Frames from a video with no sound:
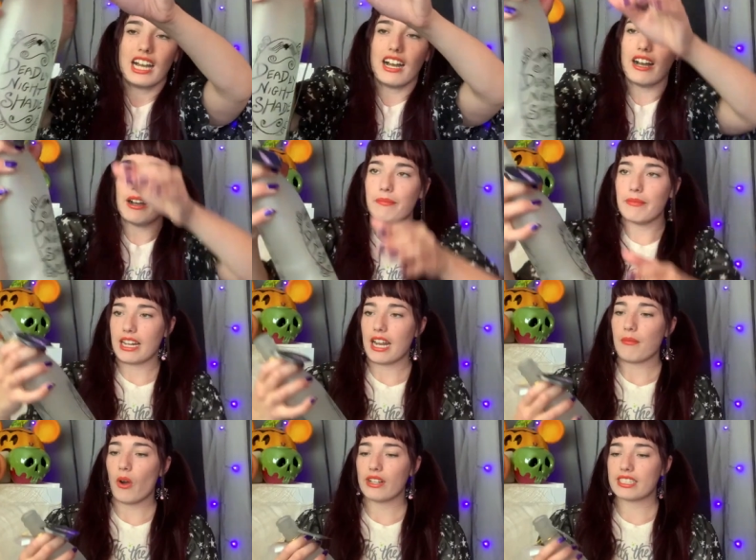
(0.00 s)
Um, and
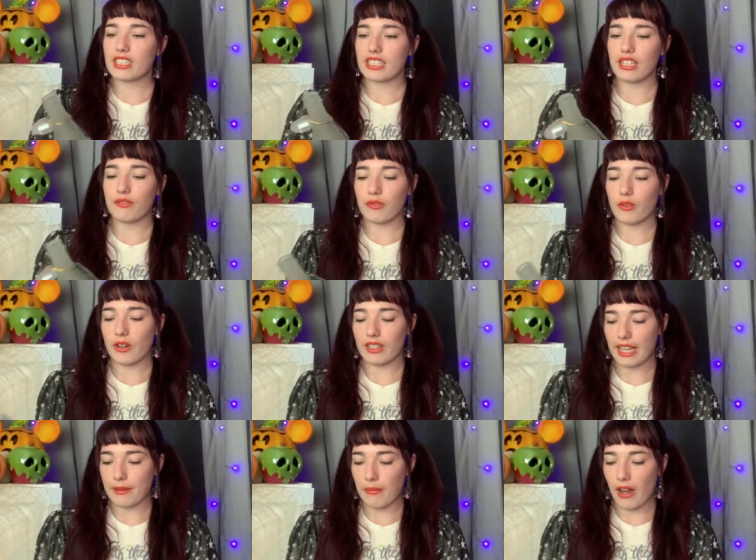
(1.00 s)
I'm always looking for
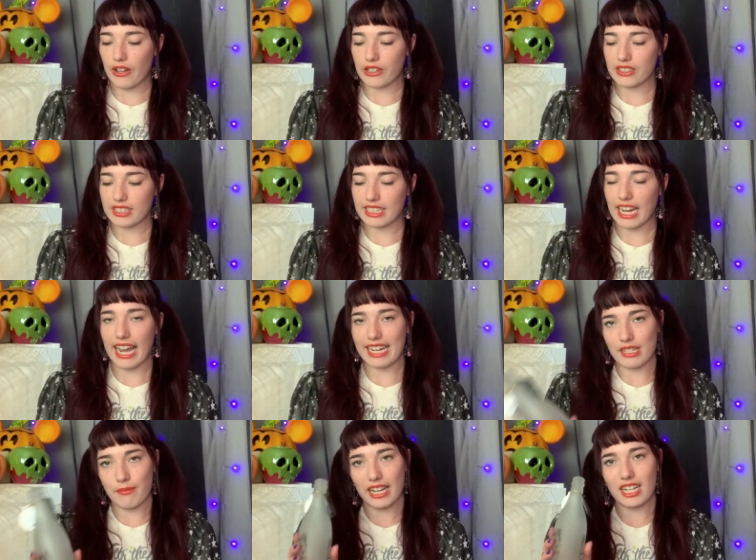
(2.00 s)
like bottles to add
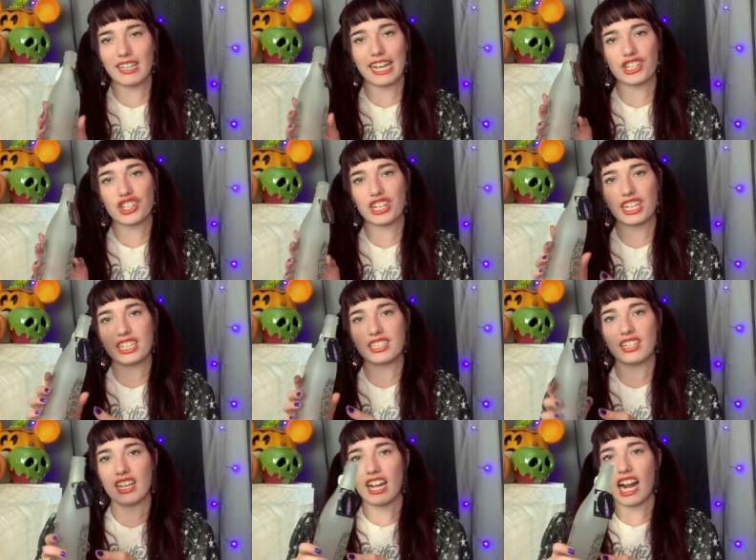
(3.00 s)
to my
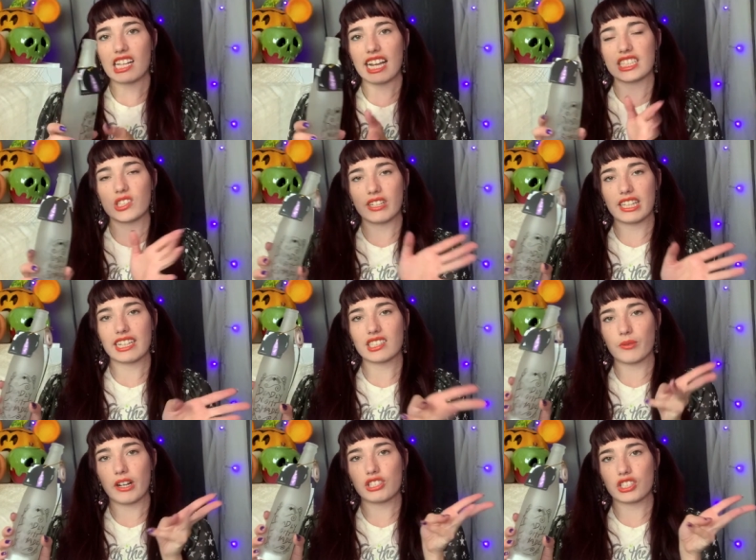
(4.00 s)
collection. I like doing things
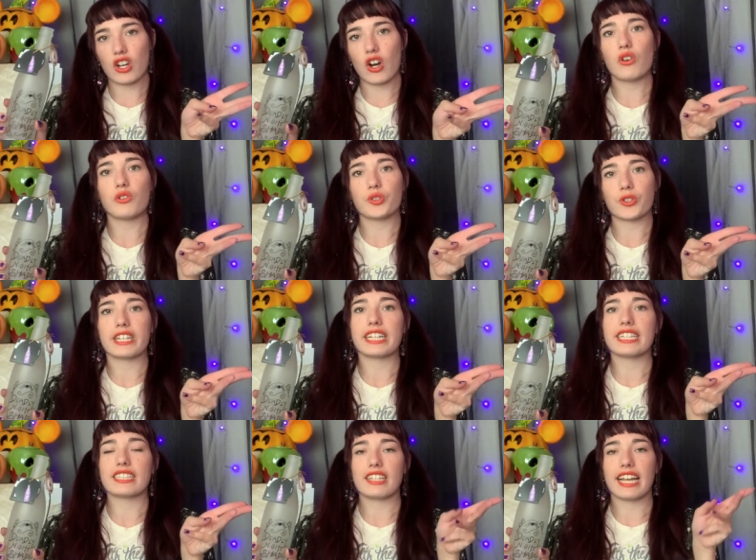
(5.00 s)
around the
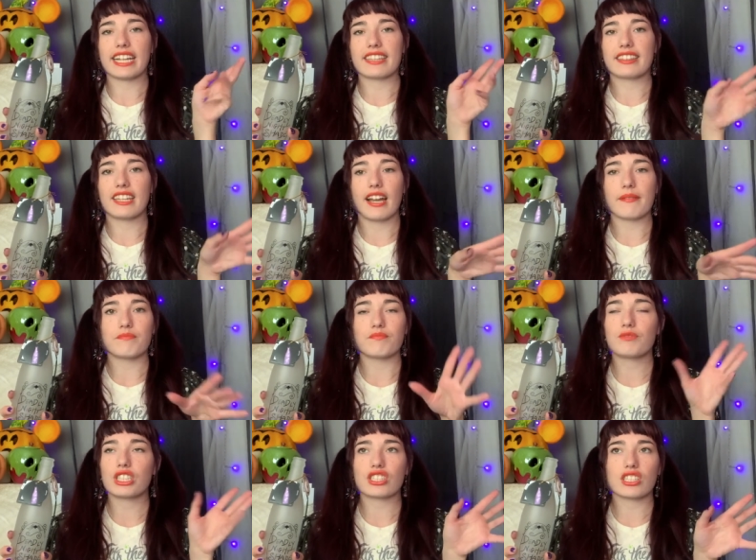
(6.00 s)
cauldron. Like I'm
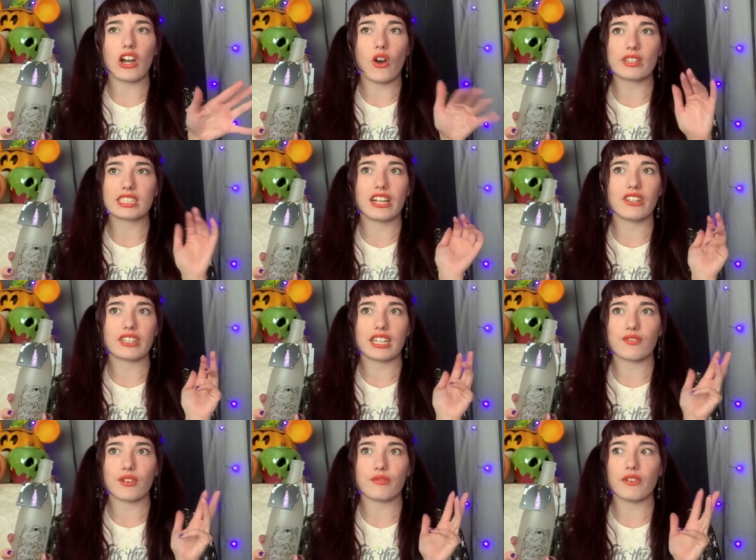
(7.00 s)
just always kind of
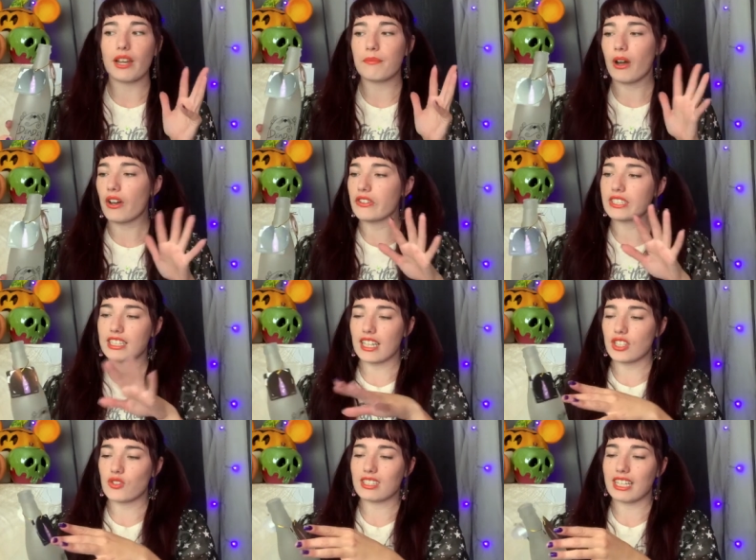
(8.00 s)
looking for fun bottles. And I
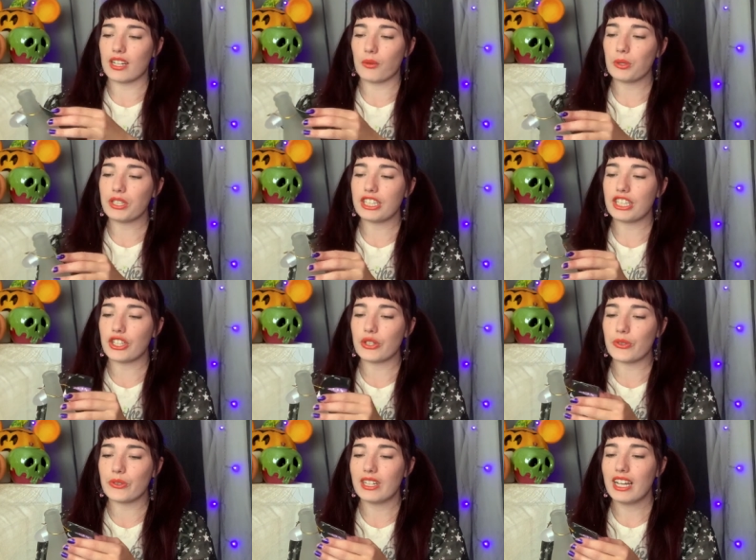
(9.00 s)
thought this was like a really
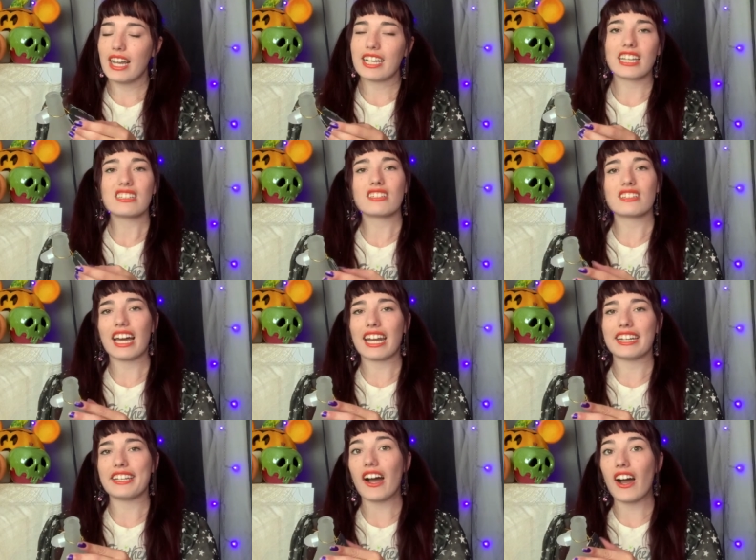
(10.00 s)
cute, cute little kind
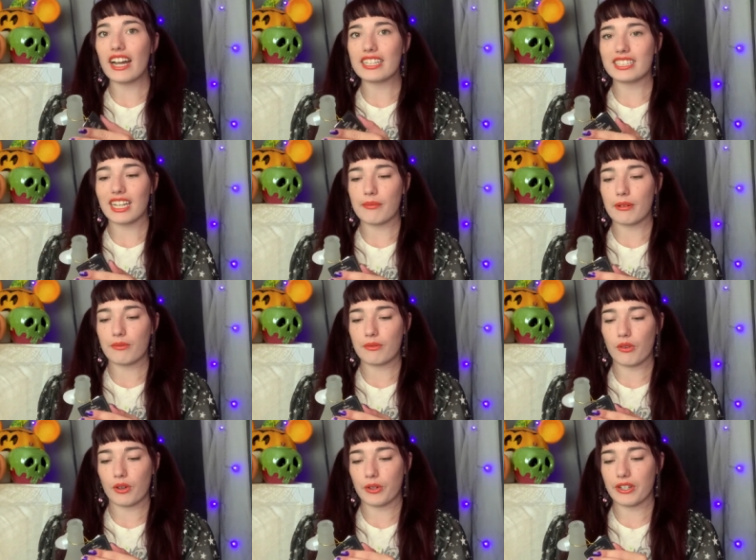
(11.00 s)
of nod to Nightmare
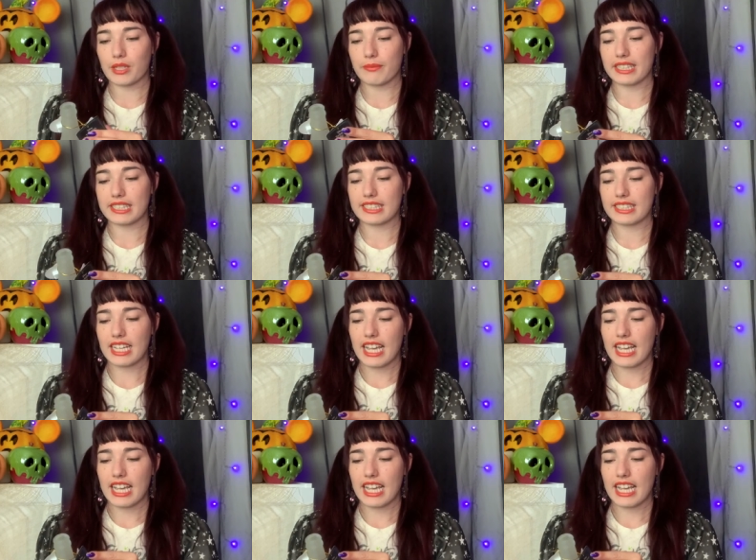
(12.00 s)
Before Christmas.